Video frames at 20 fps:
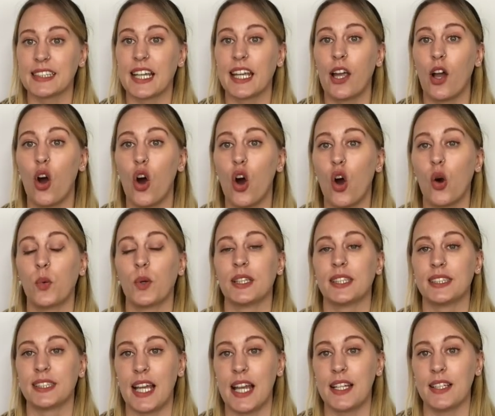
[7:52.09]
I always
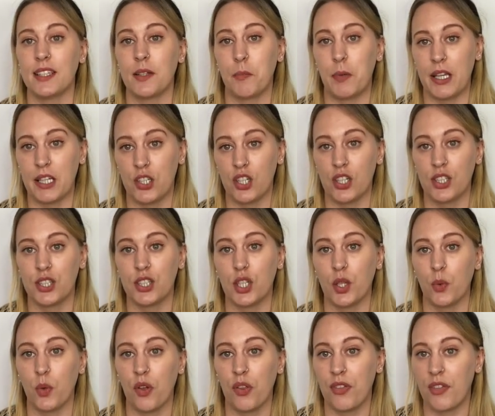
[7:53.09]
send pictures
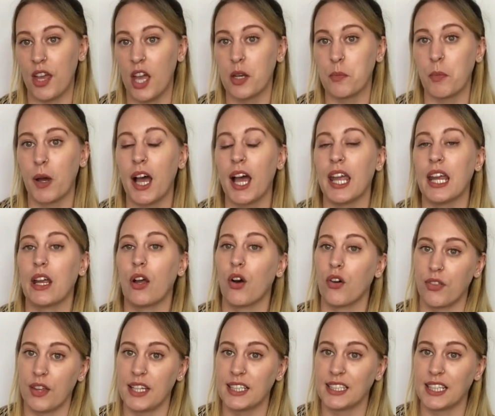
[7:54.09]
to a third-party
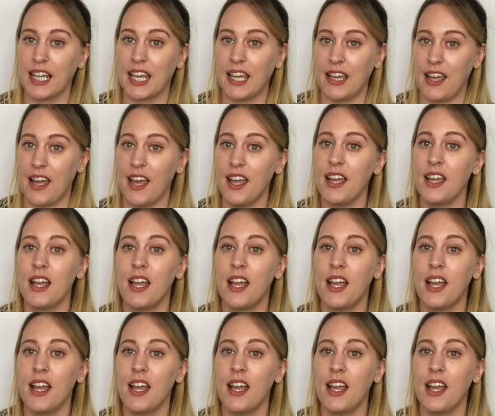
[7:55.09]
authenticator.